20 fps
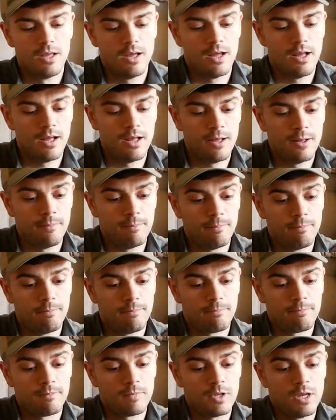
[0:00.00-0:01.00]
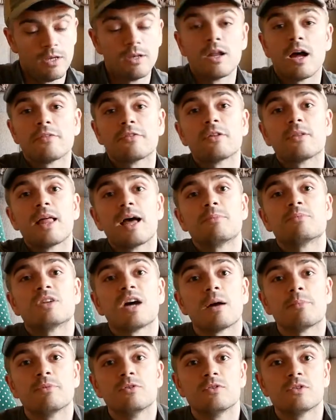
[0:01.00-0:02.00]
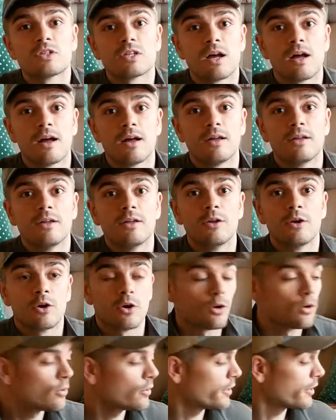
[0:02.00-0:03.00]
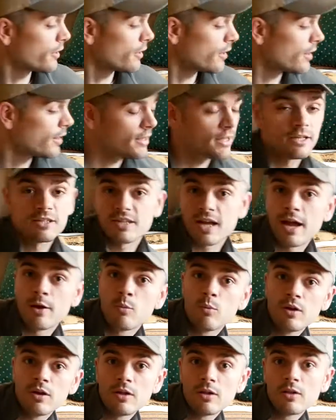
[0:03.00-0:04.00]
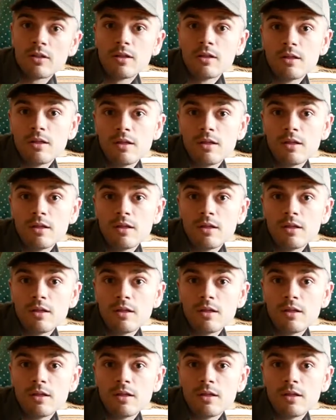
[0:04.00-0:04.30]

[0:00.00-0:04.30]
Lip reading: Not the laptop you saw earlier, because I will